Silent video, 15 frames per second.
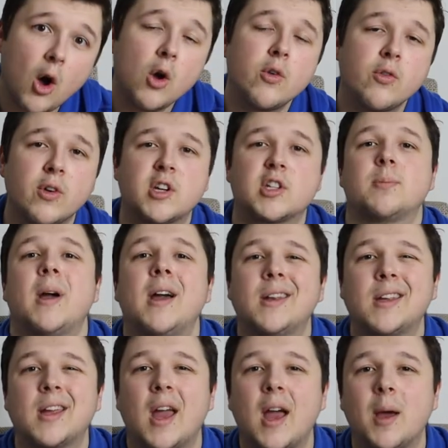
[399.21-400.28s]

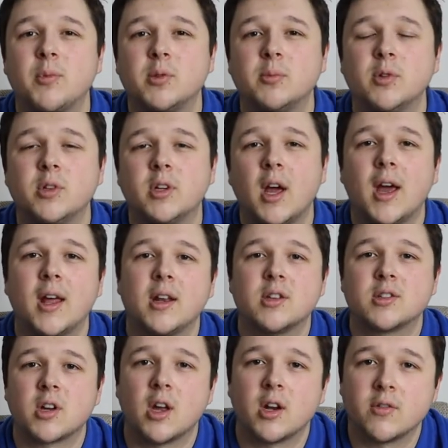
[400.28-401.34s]
overexpanding abdomen and
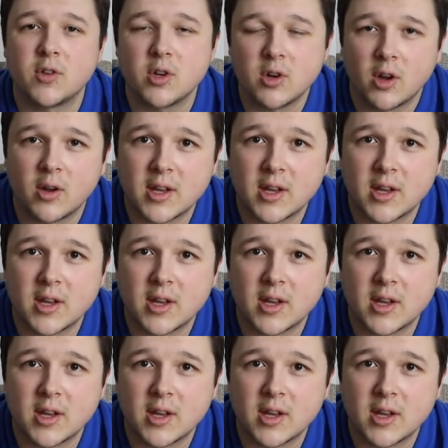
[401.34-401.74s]
it's kind of, you know,